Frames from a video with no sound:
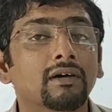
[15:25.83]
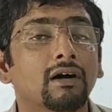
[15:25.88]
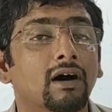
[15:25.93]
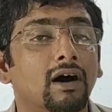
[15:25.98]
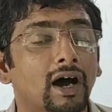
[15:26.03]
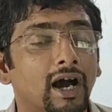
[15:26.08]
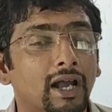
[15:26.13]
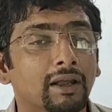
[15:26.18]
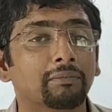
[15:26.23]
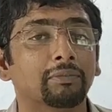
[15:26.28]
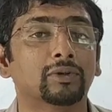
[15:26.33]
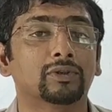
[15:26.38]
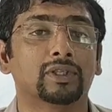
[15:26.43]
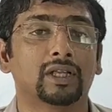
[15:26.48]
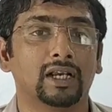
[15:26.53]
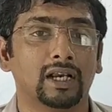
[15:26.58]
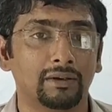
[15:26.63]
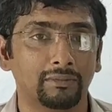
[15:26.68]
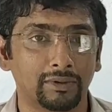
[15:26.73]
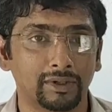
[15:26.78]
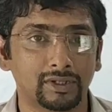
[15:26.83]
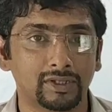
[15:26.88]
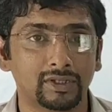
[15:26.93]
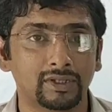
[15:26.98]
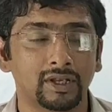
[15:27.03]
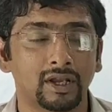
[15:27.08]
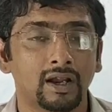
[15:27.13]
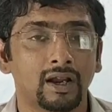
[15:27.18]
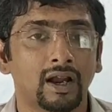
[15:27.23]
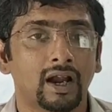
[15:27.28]

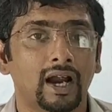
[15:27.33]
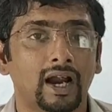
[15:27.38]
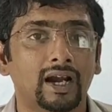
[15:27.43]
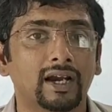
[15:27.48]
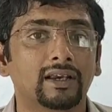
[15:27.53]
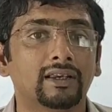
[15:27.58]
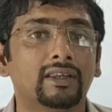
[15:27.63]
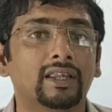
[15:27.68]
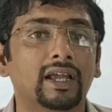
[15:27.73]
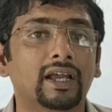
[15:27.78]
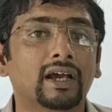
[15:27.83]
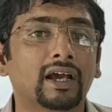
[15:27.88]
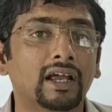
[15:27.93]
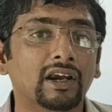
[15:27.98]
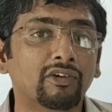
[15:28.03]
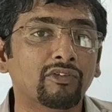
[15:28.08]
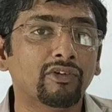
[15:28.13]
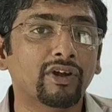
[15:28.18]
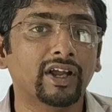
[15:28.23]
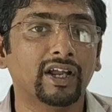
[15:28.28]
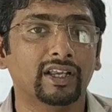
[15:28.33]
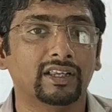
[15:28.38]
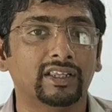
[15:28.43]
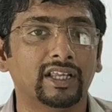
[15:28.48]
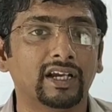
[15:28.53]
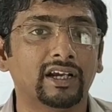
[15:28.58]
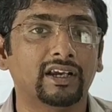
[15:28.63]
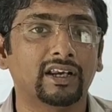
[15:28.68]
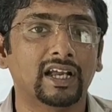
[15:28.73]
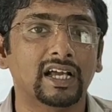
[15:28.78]
hypothalamus, and they
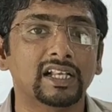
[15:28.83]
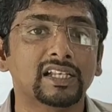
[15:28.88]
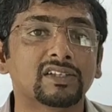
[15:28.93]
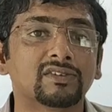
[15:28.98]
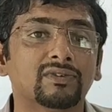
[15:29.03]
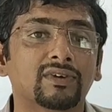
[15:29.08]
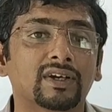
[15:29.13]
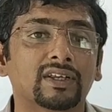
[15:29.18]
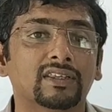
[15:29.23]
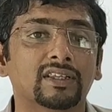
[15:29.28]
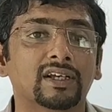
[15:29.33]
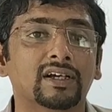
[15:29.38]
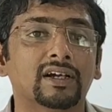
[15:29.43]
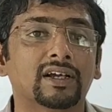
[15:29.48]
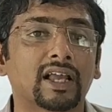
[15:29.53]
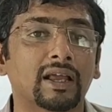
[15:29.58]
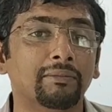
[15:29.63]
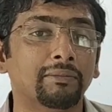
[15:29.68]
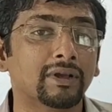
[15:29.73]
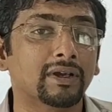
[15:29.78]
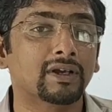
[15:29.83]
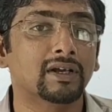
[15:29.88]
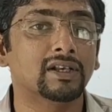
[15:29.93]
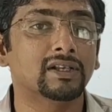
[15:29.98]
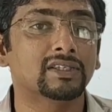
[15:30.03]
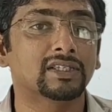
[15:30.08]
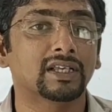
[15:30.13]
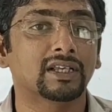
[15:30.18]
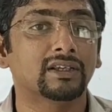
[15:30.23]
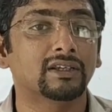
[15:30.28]
transfer the chemical
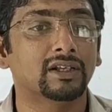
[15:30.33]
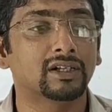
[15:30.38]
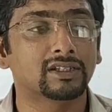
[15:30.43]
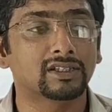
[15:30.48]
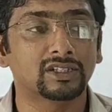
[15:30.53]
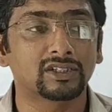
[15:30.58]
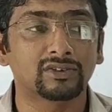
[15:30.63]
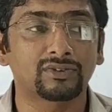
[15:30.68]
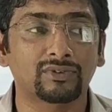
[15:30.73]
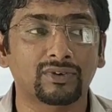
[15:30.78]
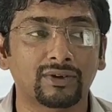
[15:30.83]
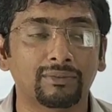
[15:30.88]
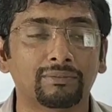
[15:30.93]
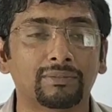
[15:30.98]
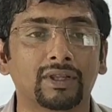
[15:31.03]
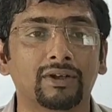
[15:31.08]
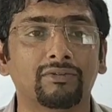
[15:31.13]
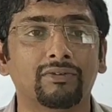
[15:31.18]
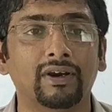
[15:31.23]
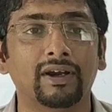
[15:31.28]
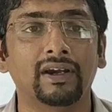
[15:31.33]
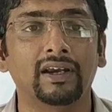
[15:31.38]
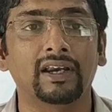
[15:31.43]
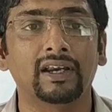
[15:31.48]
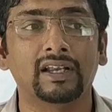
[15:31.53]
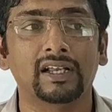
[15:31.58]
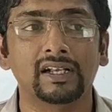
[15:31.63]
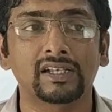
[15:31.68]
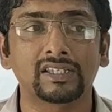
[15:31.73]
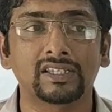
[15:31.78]
signals from the
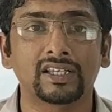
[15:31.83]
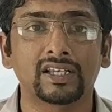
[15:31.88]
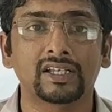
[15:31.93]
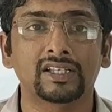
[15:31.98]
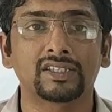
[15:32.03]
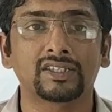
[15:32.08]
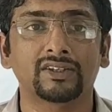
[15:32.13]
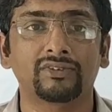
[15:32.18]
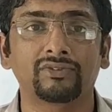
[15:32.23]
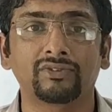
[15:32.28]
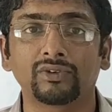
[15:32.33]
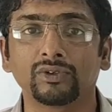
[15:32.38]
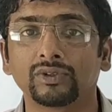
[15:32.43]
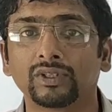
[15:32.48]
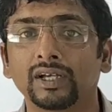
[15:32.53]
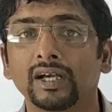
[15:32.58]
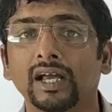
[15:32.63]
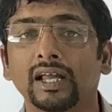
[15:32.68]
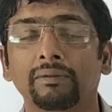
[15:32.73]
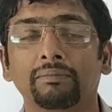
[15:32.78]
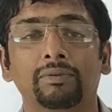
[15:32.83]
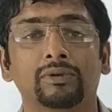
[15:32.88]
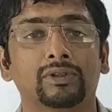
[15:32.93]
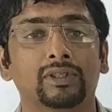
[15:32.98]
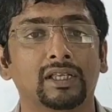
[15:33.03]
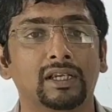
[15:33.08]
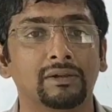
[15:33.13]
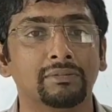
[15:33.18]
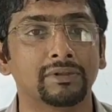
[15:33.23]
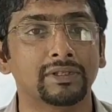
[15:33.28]
ventricle CSF to the
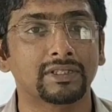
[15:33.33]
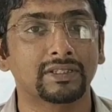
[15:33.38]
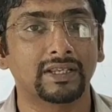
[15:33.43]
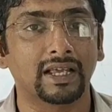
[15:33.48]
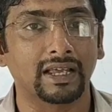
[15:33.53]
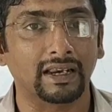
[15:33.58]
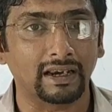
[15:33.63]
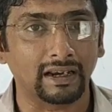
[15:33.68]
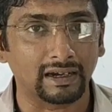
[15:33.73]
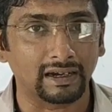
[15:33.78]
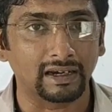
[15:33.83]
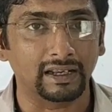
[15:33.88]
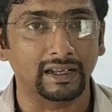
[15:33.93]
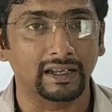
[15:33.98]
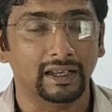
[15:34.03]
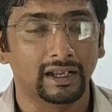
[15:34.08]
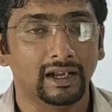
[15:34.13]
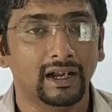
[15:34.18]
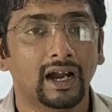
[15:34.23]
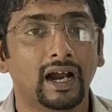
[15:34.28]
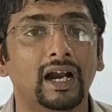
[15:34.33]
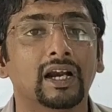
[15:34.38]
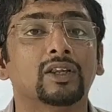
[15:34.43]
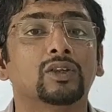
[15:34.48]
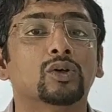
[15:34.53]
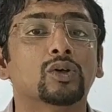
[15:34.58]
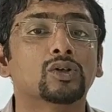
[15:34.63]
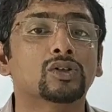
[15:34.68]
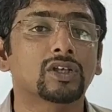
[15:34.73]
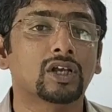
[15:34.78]
hypothalamus directly, and
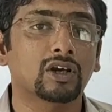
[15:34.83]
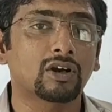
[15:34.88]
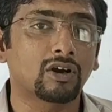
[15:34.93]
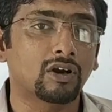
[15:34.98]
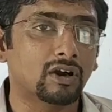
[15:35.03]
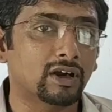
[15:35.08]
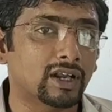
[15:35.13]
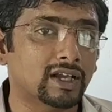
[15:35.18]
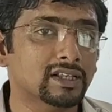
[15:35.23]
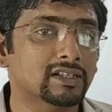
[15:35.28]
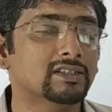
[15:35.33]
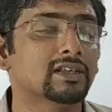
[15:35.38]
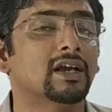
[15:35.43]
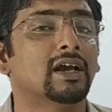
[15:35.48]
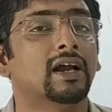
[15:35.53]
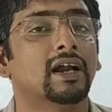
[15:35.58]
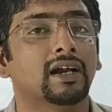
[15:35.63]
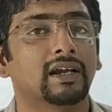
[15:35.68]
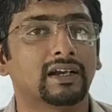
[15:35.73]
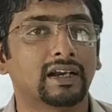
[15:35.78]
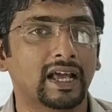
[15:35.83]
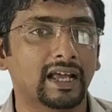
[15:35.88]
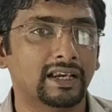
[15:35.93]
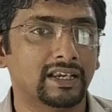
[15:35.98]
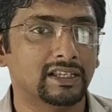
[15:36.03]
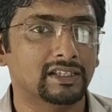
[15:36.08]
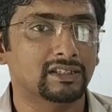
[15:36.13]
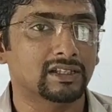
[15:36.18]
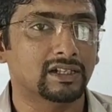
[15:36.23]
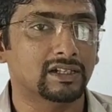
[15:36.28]
those are called as
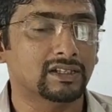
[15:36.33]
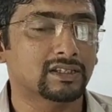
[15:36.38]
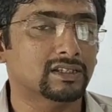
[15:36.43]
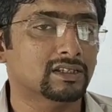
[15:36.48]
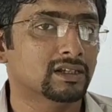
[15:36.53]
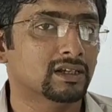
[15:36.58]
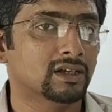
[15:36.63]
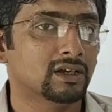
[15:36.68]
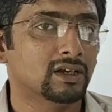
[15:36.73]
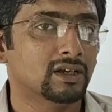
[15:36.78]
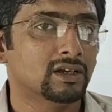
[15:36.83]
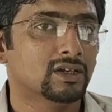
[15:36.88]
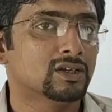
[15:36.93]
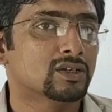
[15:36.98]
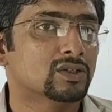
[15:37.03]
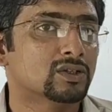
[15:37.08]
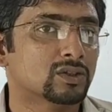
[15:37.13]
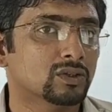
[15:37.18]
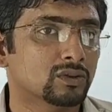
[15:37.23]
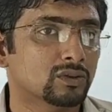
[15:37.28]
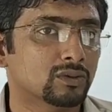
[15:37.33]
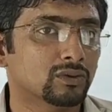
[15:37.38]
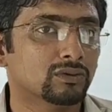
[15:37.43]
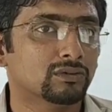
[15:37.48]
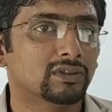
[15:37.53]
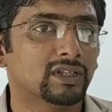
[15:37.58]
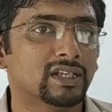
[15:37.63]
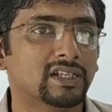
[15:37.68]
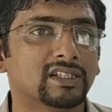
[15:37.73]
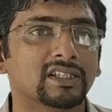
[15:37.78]
tiny cells. So
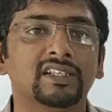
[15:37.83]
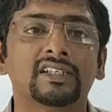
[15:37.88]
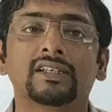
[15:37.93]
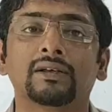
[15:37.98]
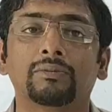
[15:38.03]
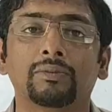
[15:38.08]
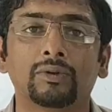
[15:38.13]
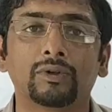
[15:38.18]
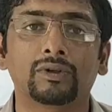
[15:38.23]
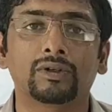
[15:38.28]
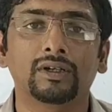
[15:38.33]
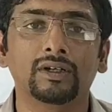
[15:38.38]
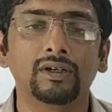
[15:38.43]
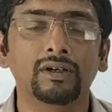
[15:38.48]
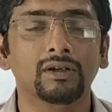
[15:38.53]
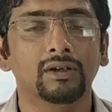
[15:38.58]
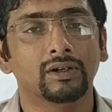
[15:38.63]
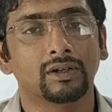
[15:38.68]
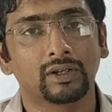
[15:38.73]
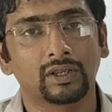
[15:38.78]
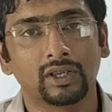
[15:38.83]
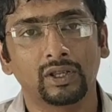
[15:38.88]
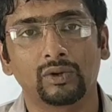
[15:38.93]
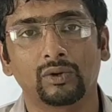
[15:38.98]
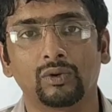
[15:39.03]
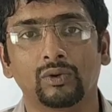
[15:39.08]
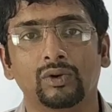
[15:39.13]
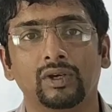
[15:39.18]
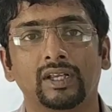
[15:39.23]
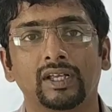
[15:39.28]
this is about the
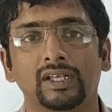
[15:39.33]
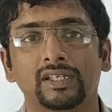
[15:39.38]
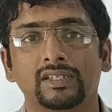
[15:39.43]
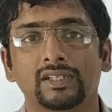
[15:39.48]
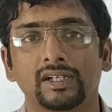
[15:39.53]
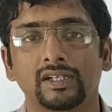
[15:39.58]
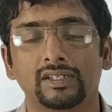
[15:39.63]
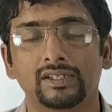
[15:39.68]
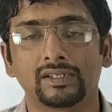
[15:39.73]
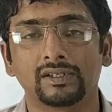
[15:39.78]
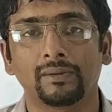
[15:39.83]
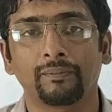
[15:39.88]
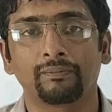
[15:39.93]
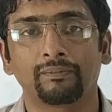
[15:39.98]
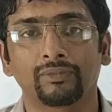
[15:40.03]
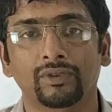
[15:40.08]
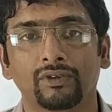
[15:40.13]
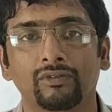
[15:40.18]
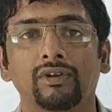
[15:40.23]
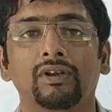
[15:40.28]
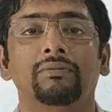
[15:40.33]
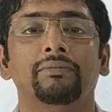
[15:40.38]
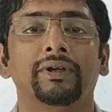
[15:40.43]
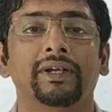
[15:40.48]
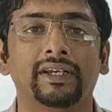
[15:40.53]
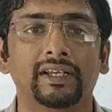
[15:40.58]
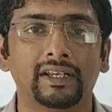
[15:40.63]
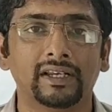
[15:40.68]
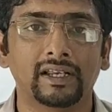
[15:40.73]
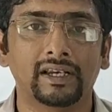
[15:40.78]
neuroglia cells. We'll
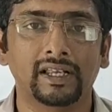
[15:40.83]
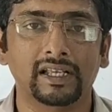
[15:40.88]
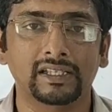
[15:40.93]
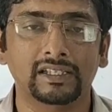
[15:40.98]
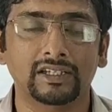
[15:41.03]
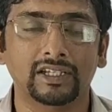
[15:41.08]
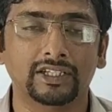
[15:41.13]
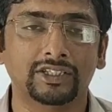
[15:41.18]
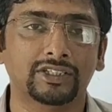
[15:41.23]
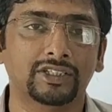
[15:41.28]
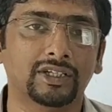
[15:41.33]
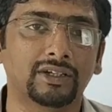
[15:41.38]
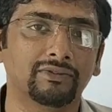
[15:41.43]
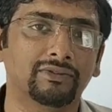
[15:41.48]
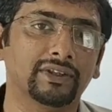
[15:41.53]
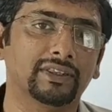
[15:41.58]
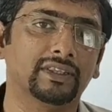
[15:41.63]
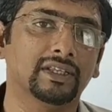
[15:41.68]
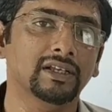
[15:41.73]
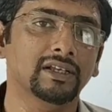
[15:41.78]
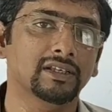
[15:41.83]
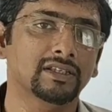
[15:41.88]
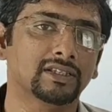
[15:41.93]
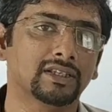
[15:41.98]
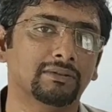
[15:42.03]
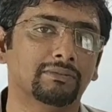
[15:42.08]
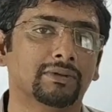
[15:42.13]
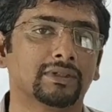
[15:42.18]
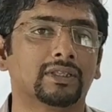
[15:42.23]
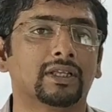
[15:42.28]
meet in the next lecture with
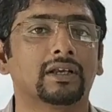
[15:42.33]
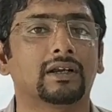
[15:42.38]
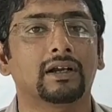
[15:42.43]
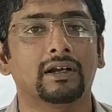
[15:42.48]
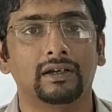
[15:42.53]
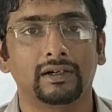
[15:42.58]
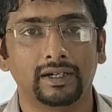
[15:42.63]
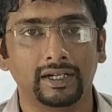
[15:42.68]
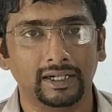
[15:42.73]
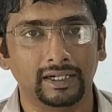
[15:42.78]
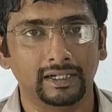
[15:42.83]
some other content.